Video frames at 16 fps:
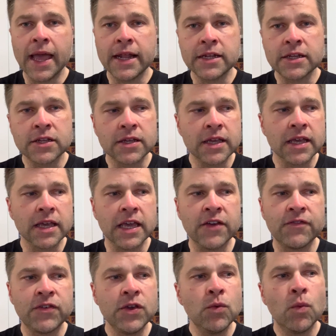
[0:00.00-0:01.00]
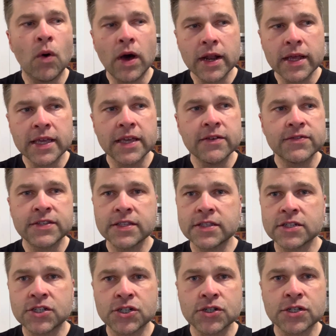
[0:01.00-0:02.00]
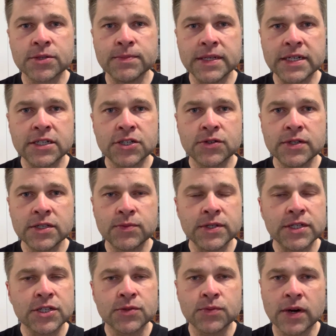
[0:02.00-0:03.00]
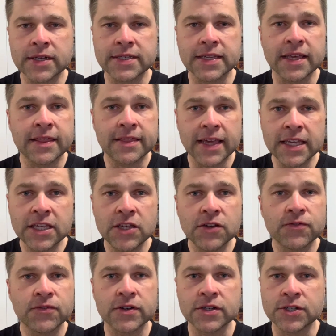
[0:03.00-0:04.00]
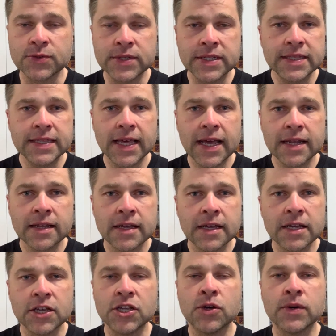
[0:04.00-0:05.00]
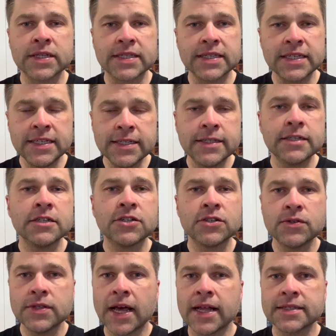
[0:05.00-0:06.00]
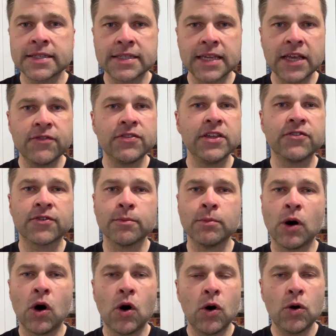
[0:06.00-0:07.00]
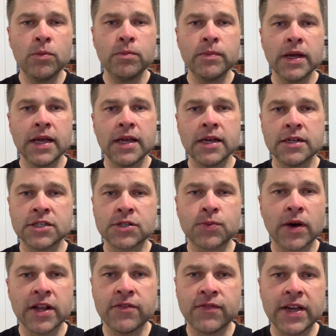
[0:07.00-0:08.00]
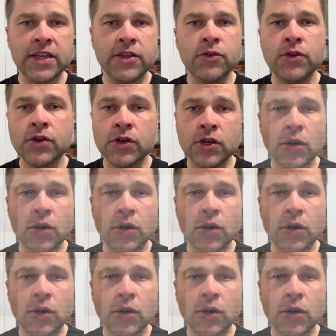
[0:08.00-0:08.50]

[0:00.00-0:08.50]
And if you want to give to the church ministries, we just want to say thank you for doing that. You know, it's easy to do that safely from home. Just want to invite you